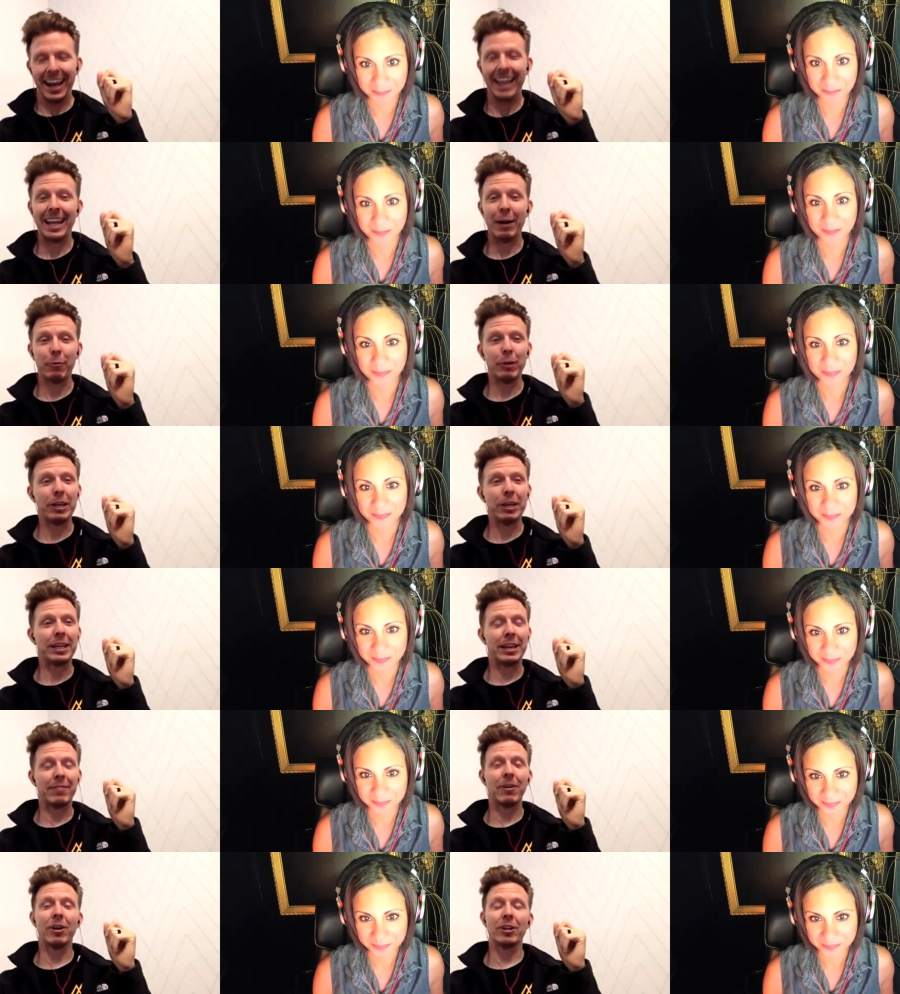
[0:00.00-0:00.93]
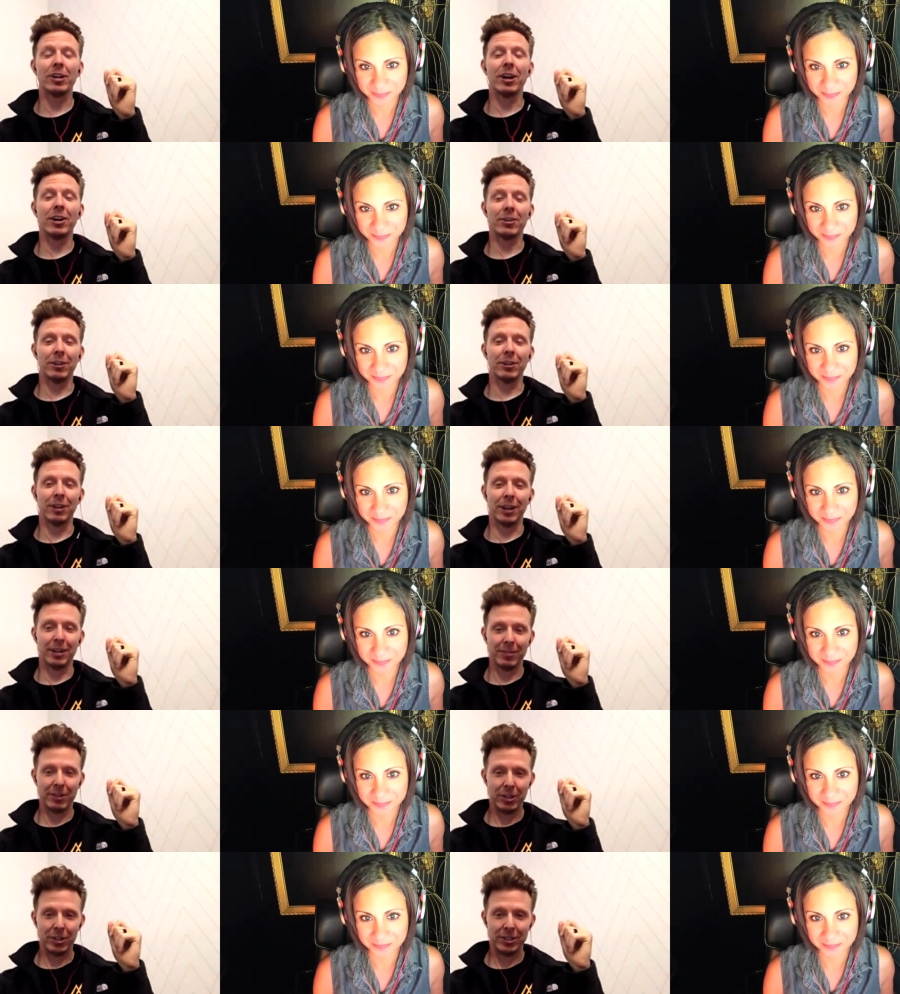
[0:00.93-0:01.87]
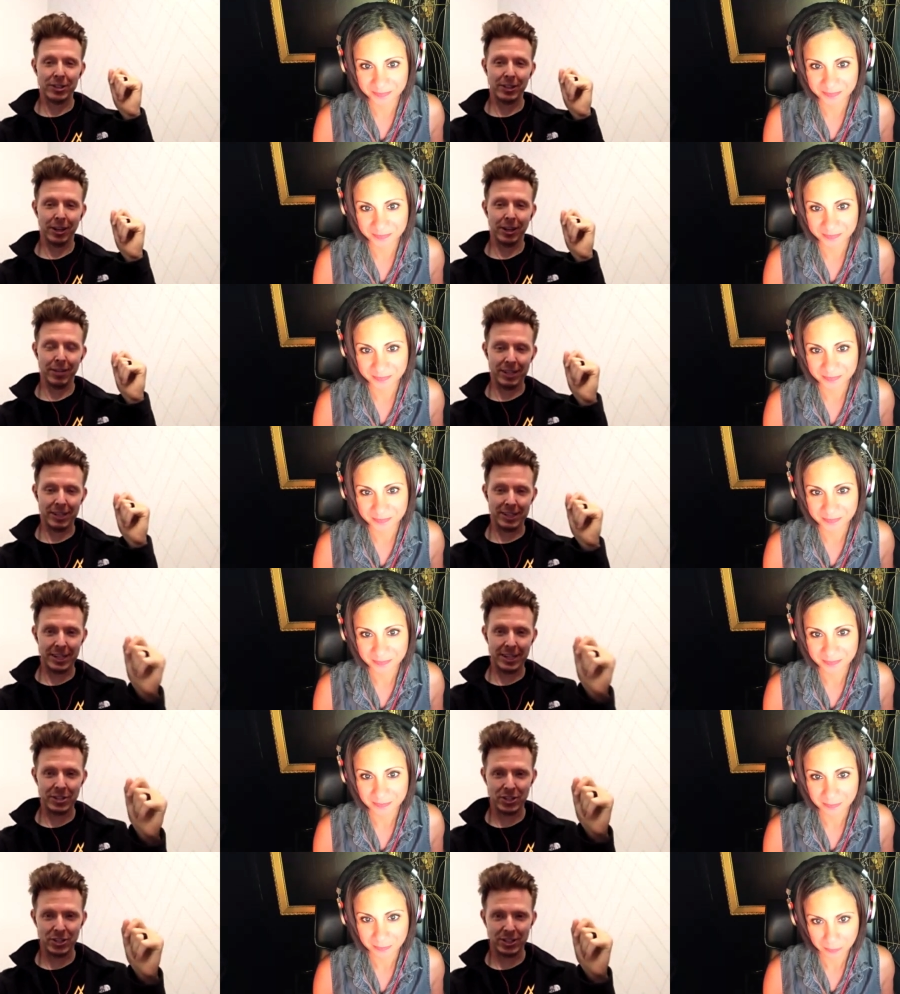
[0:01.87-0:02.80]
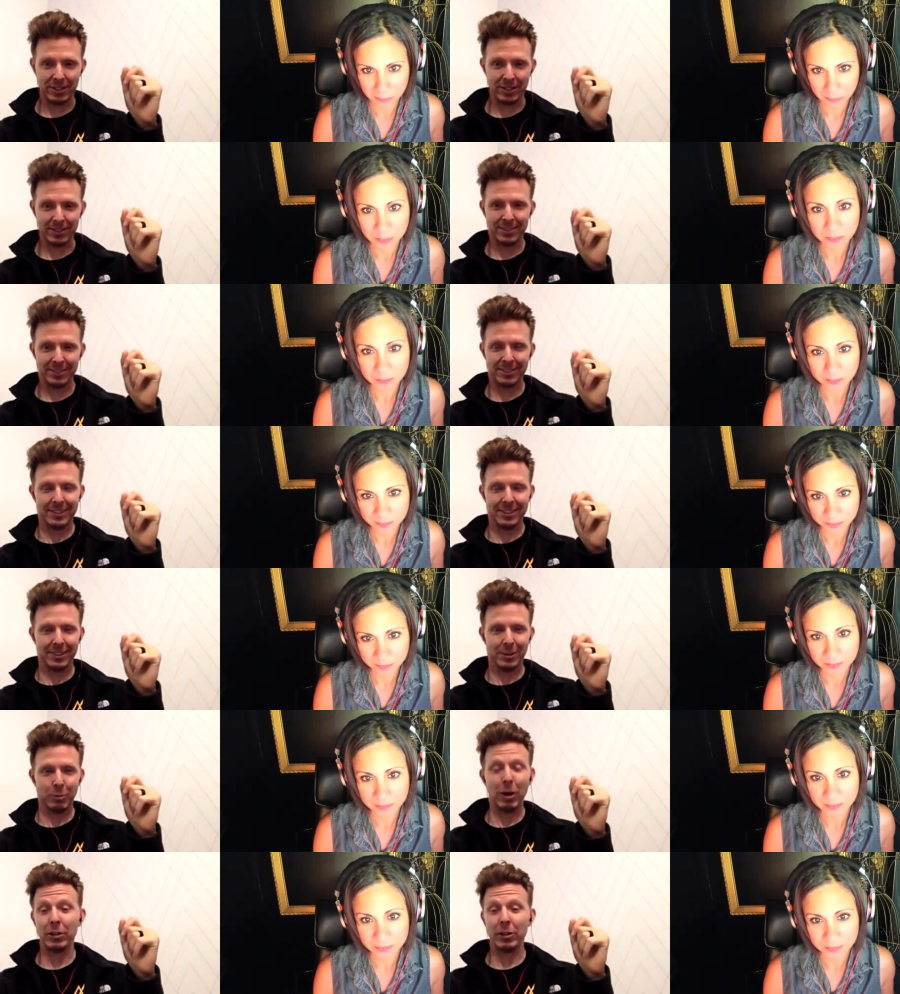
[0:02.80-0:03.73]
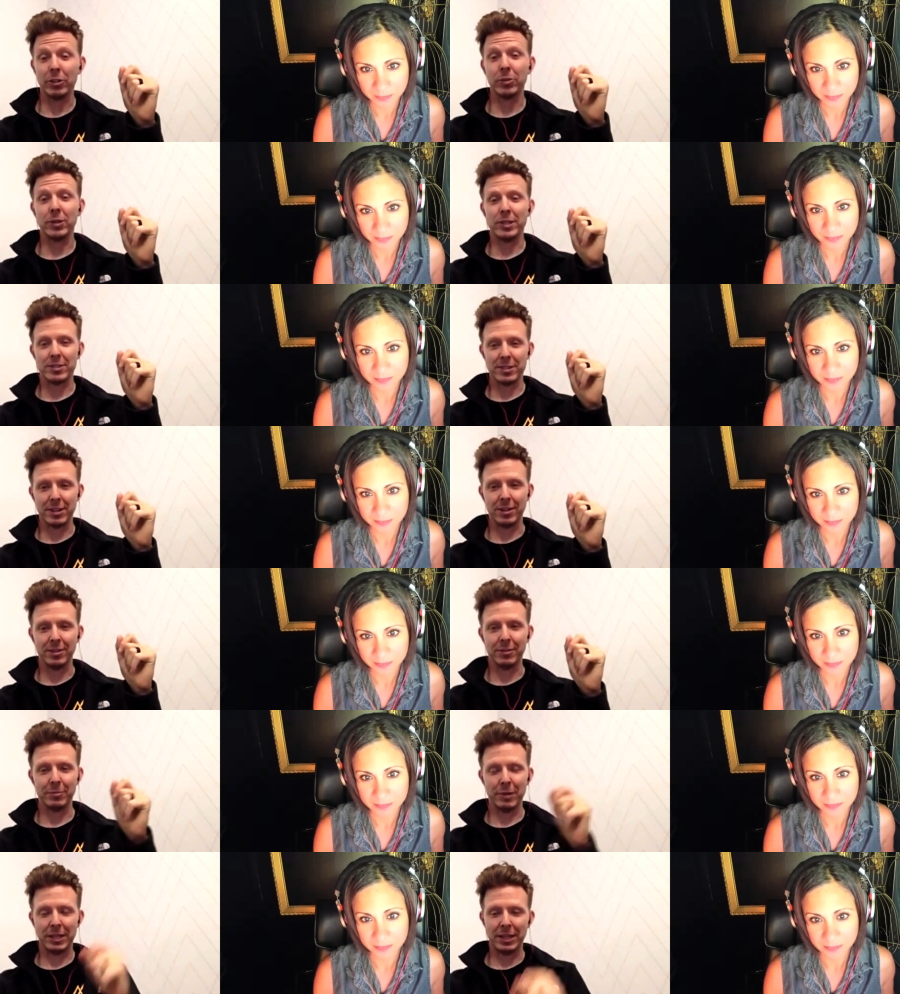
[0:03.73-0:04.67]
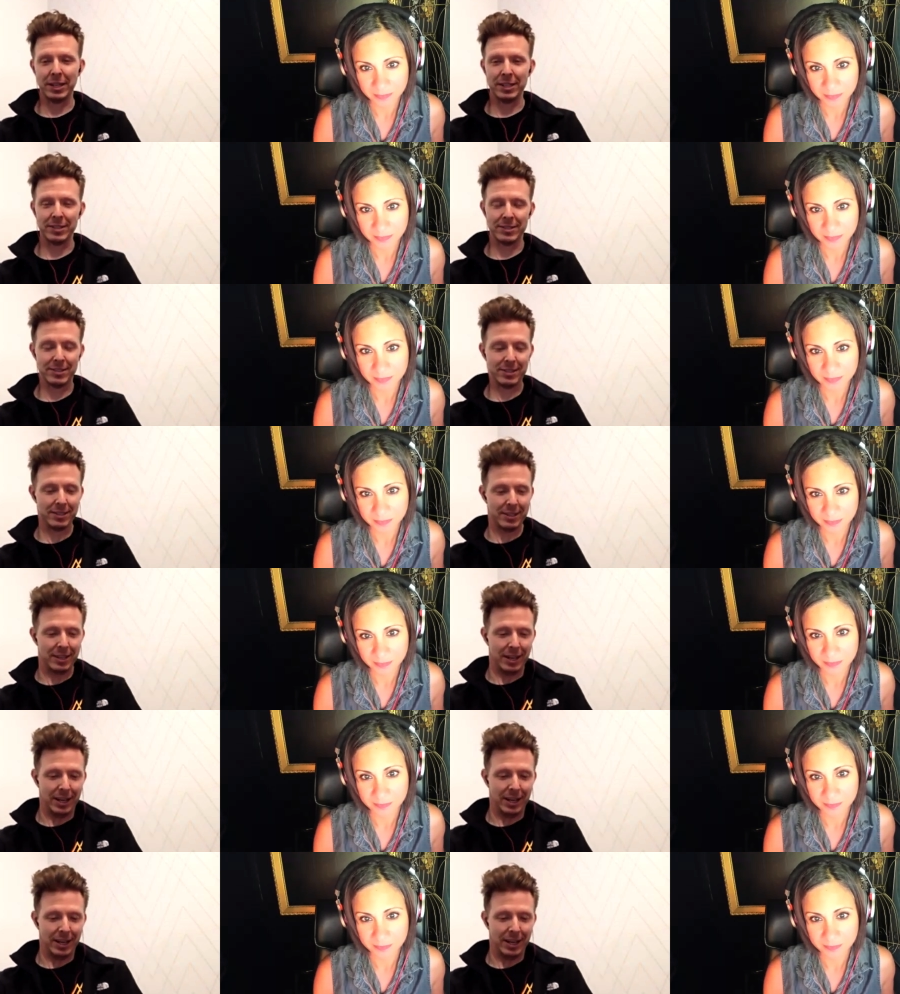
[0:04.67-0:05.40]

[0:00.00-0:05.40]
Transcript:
Speaker 1: and that we give our daughter a lot of good love and attention while doing so because